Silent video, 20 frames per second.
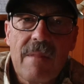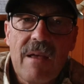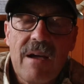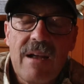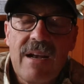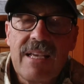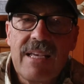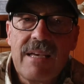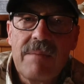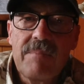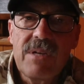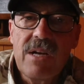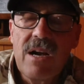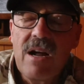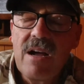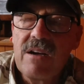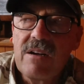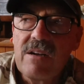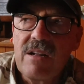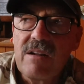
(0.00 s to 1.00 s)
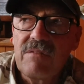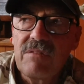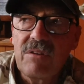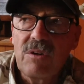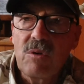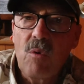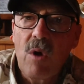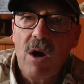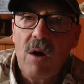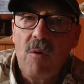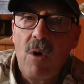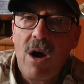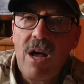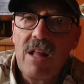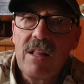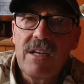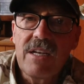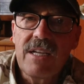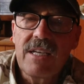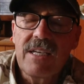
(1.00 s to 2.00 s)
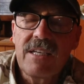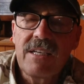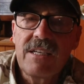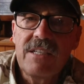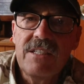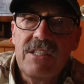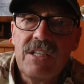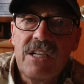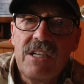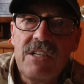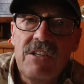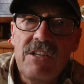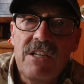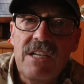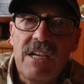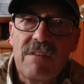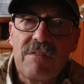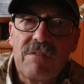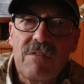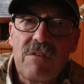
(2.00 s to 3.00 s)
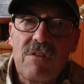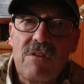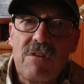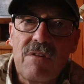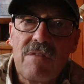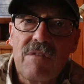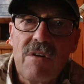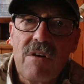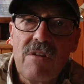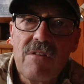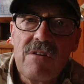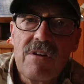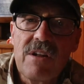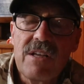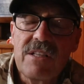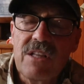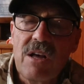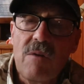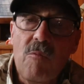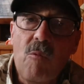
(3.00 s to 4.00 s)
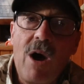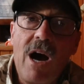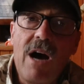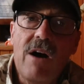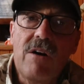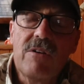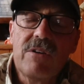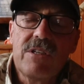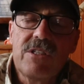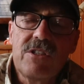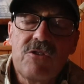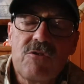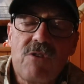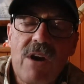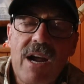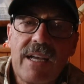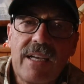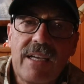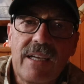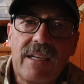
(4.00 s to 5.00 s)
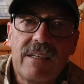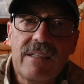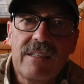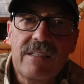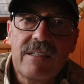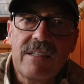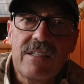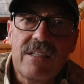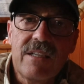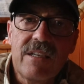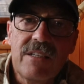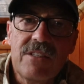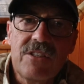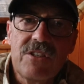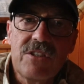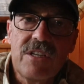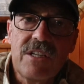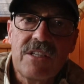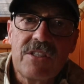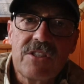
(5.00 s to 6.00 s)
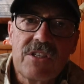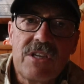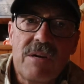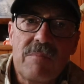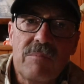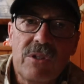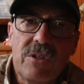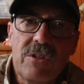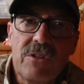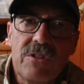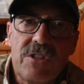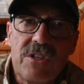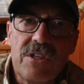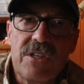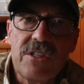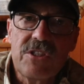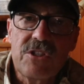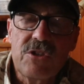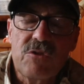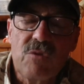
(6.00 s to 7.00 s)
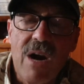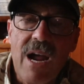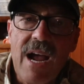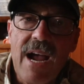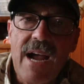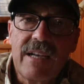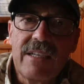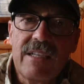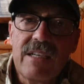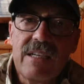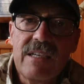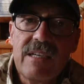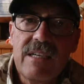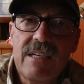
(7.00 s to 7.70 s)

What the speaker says: And I kept an eye on it for quite a while, and it continued to get further and farther. And I thought, wow, it's dragging. It's come loose and it's dragged.